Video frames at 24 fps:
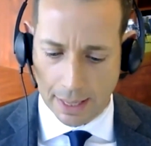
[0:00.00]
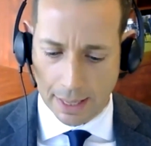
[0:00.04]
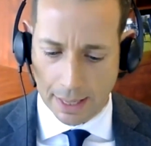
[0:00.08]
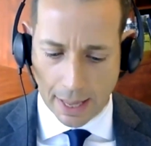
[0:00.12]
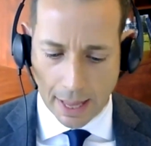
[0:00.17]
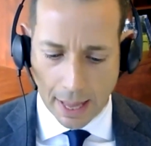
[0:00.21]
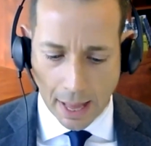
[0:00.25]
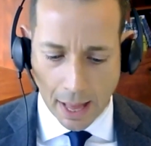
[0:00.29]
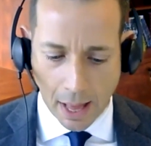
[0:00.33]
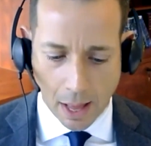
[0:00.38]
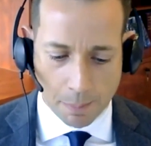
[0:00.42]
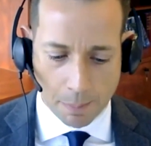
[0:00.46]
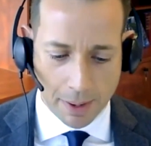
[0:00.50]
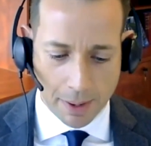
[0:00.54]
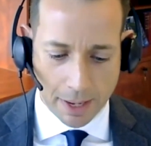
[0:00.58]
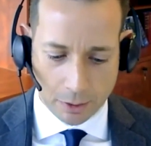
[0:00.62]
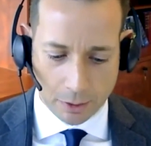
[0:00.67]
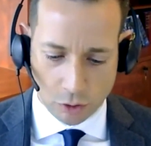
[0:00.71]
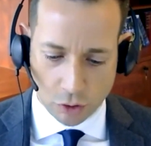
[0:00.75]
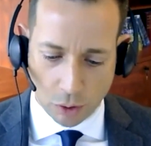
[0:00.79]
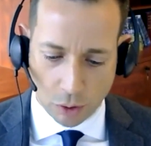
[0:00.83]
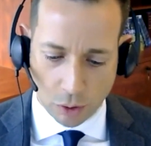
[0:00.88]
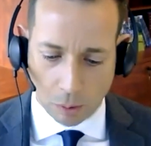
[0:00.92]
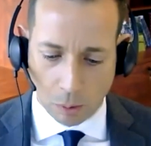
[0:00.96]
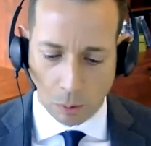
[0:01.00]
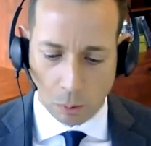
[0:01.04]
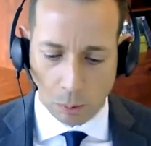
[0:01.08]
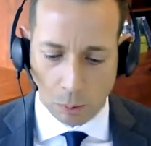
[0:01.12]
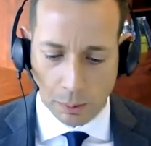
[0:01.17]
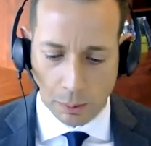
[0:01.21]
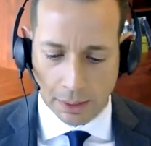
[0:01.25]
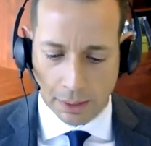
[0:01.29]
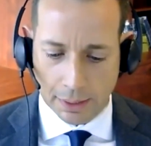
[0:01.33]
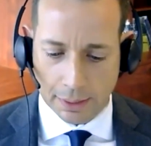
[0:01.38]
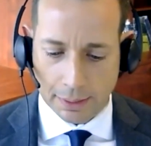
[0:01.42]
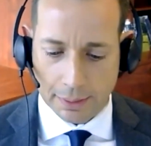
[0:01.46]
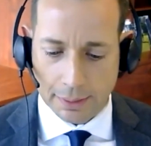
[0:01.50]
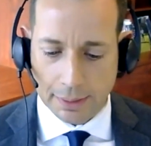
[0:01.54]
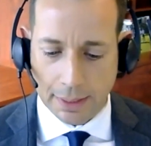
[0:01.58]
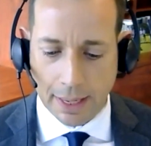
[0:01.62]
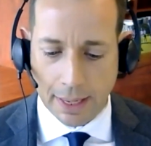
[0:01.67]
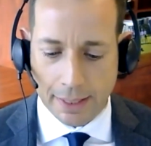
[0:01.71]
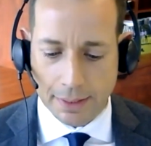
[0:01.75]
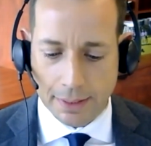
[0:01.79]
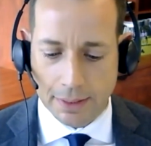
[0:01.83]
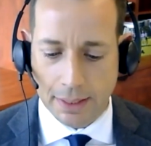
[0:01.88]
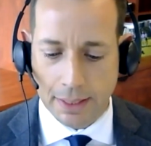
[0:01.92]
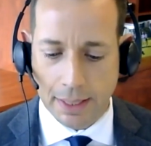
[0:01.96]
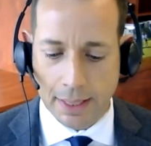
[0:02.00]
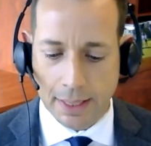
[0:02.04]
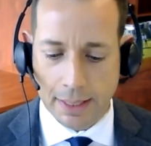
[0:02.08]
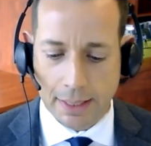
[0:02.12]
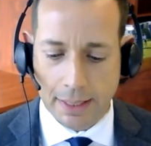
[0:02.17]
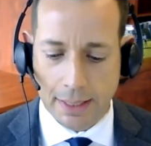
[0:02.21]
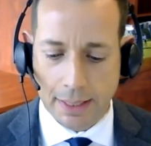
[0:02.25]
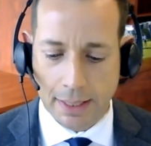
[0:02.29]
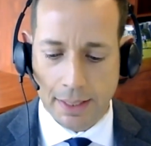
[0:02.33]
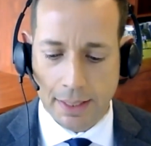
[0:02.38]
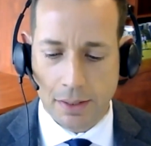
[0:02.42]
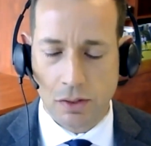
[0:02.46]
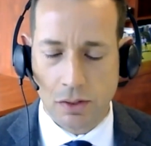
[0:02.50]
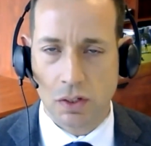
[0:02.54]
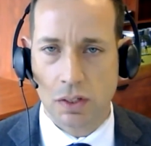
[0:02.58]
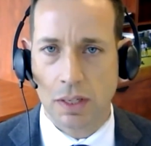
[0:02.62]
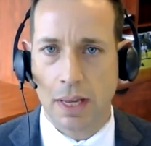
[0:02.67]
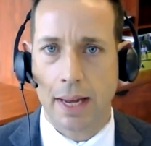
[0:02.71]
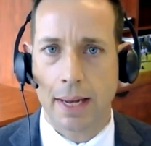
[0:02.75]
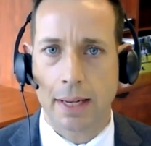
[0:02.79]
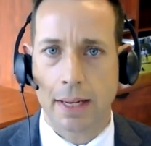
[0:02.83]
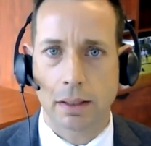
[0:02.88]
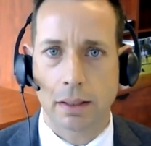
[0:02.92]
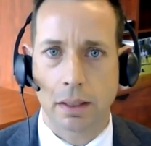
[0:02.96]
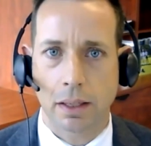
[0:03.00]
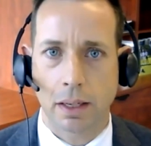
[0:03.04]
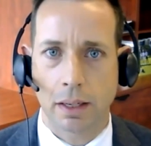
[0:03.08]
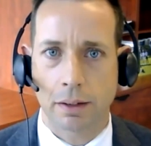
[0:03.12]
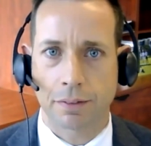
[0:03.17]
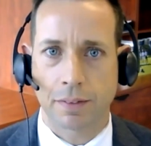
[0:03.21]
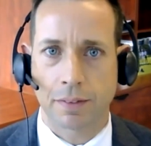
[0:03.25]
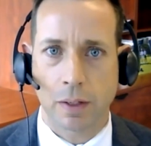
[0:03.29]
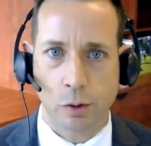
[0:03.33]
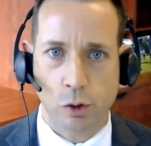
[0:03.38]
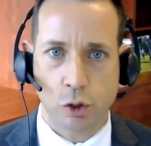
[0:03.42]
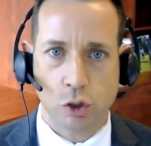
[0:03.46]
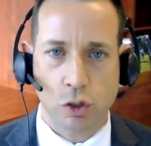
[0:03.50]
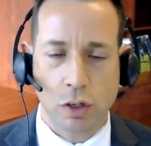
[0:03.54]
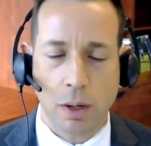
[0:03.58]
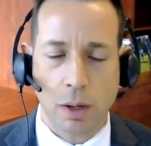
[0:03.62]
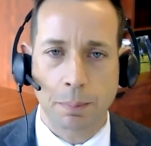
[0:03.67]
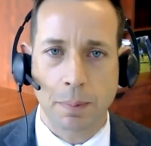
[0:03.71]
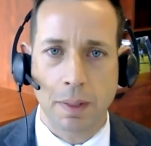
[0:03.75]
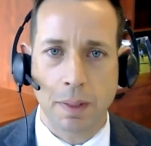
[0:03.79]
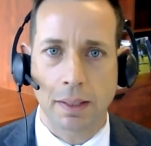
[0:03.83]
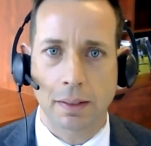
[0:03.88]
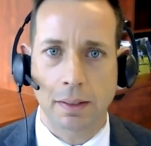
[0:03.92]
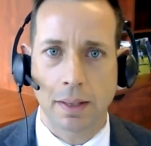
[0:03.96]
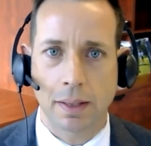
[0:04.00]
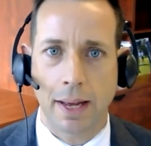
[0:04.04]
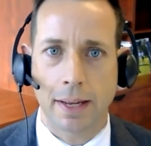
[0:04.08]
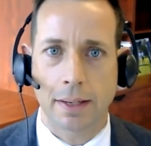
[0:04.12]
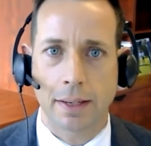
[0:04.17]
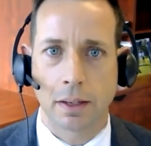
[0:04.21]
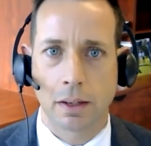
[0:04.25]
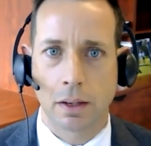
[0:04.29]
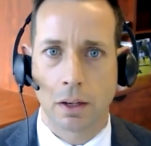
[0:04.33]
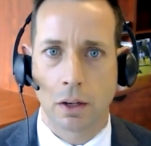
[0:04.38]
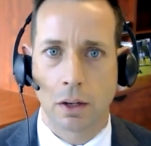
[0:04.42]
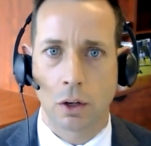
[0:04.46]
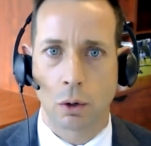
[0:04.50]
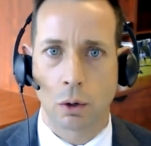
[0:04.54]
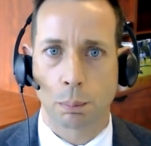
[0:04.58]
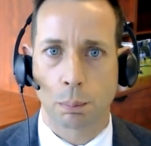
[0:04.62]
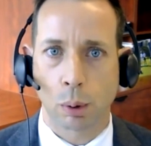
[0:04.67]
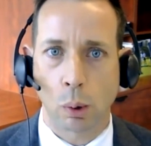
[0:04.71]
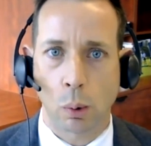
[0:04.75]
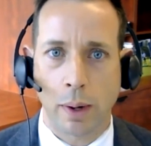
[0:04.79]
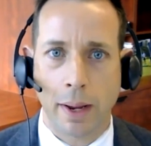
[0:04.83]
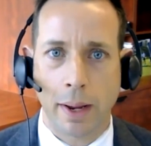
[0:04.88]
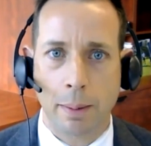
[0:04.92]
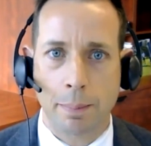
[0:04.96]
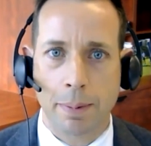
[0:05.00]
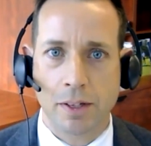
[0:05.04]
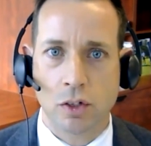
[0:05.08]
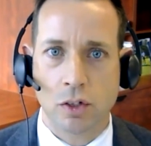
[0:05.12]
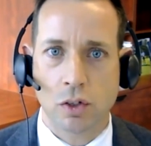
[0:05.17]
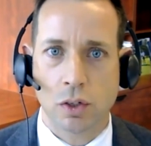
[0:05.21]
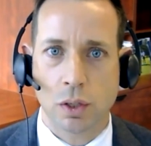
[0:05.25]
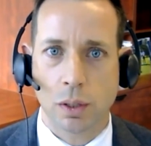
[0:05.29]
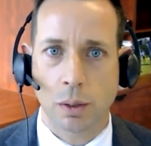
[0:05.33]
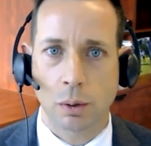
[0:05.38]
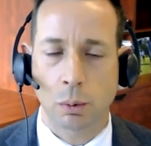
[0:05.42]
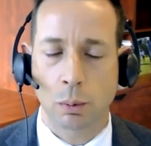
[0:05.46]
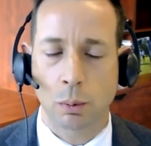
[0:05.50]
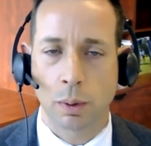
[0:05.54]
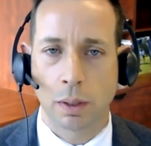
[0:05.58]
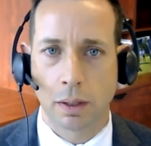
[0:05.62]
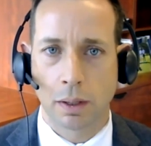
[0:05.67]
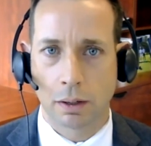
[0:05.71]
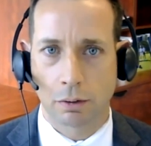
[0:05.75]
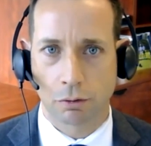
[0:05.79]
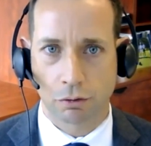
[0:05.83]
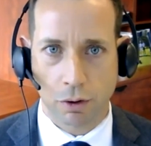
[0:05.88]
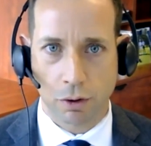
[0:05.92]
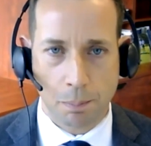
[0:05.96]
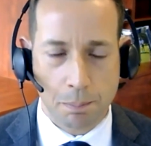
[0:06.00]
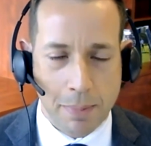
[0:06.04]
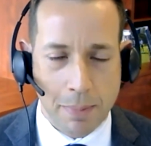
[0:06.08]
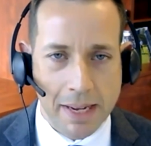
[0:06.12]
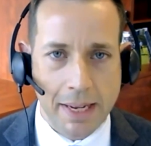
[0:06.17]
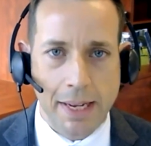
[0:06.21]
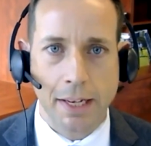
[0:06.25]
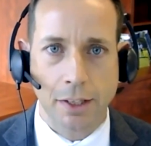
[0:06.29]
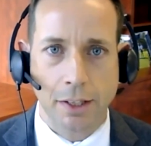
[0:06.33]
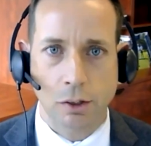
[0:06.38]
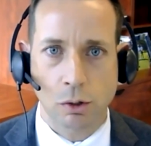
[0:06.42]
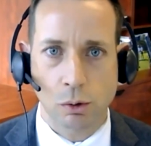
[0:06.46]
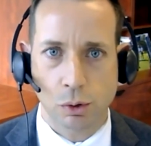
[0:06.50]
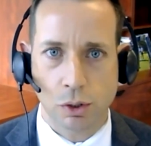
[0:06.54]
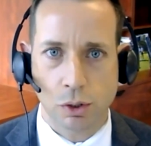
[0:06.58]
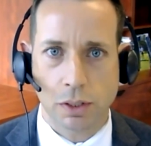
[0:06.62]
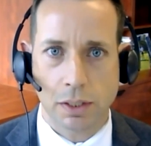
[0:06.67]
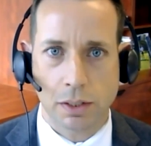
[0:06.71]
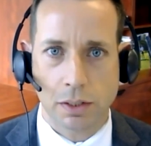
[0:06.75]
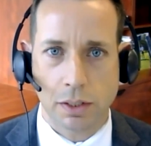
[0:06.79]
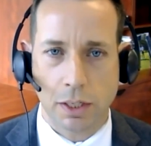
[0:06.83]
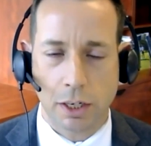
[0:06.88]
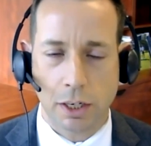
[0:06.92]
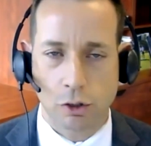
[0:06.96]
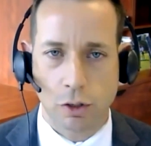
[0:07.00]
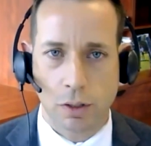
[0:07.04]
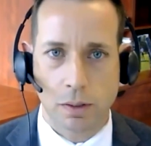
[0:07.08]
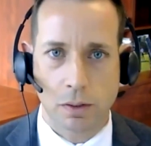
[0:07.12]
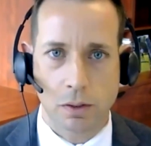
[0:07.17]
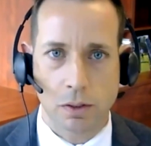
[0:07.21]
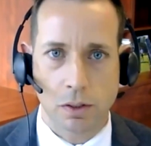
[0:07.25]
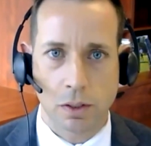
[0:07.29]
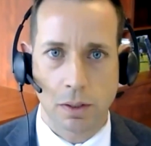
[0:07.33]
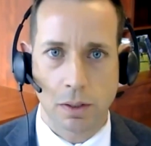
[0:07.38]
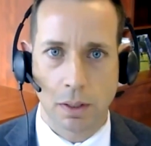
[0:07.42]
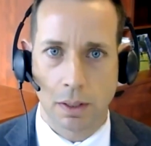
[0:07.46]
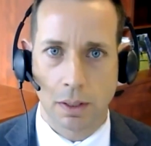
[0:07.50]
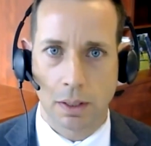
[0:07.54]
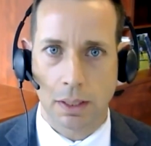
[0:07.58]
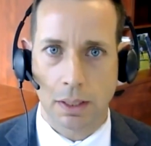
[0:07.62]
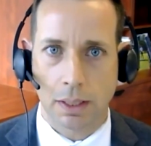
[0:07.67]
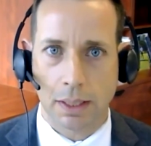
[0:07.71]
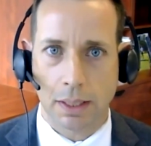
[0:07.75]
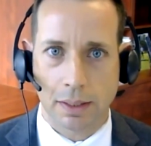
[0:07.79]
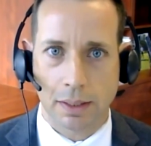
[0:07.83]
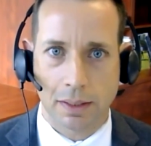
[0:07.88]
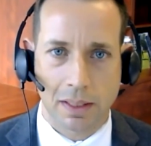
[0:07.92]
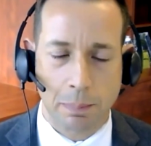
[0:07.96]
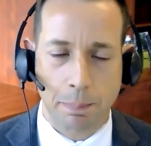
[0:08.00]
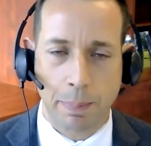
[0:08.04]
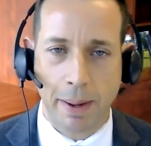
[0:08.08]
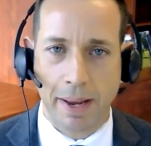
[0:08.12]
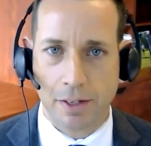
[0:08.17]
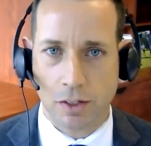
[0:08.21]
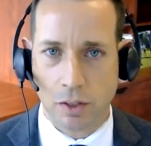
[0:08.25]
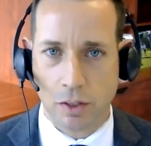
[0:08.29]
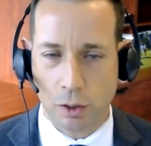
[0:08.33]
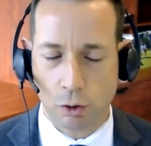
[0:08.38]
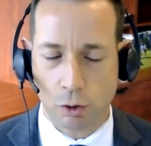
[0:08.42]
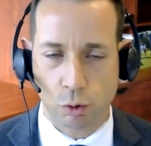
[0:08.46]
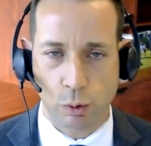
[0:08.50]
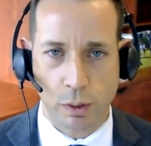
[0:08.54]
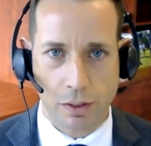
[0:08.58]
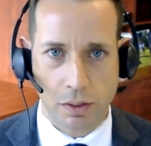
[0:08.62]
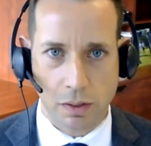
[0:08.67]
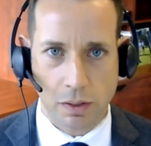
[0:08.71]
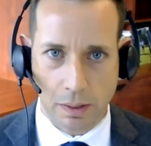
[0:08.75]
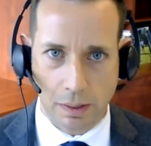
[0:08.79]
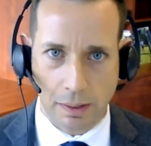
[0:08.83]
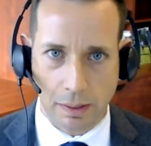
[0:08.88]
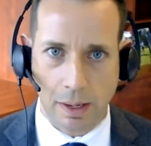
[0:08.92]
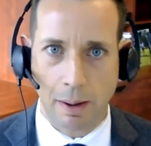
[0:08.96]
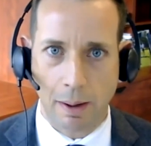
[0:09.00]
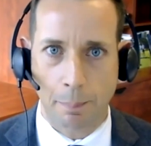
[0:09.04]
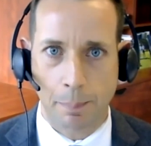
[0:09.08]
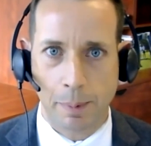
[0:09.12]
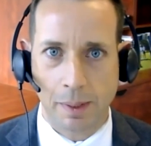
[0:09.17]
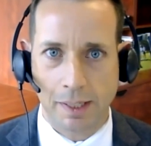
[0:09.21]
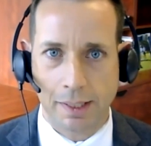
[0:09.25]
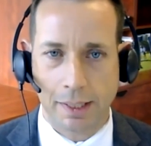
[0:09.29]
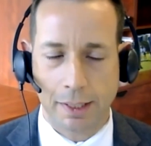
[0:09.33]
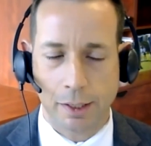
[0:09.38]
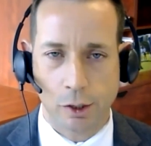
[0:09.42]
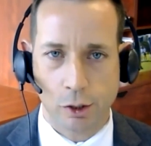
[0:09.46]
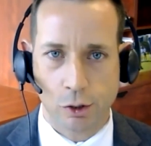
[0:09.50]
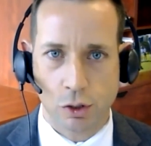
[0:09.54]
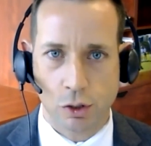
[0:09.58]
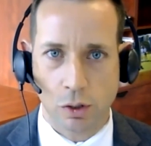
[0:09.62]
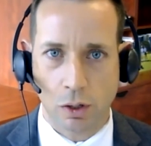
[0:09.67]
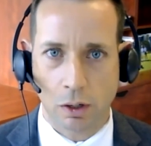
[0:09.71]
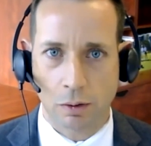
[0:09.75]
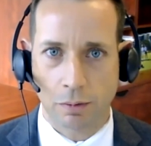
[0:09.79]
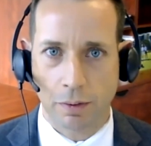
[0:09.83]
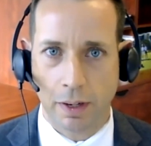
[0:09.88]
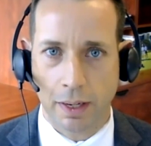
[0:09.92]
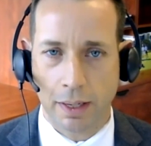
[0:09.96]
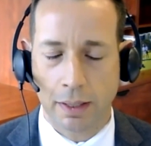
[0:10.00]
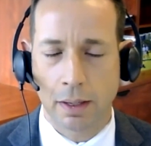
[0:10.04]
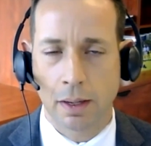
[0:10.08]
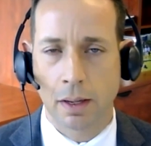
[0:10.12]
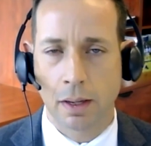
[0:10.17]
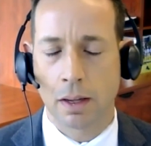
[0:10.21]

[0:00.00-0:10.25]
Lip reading: And so the idea is that if there's something that prohibits you from making those decisions in the best interests of the company that you're serving,